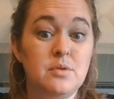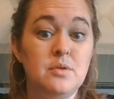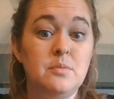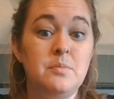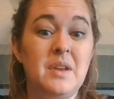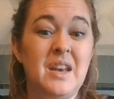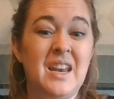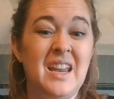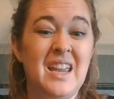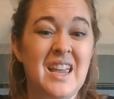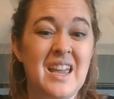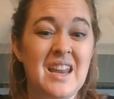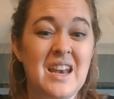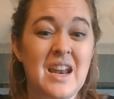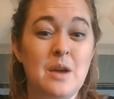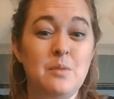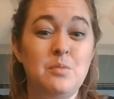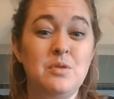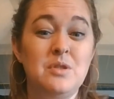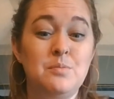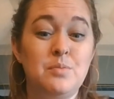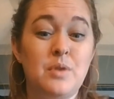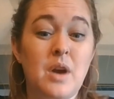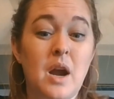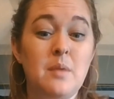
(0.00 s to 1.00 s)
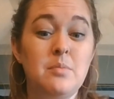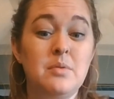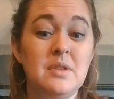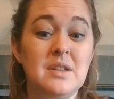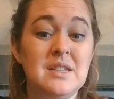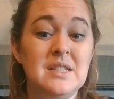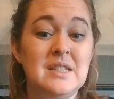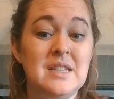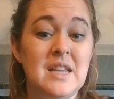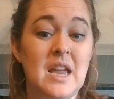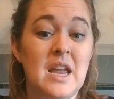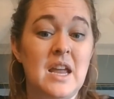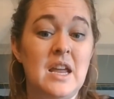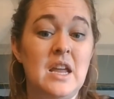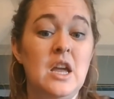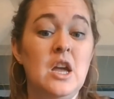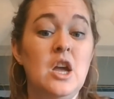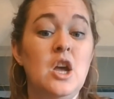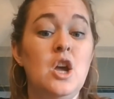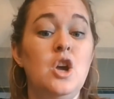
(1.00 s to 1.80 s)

But again, I would probably say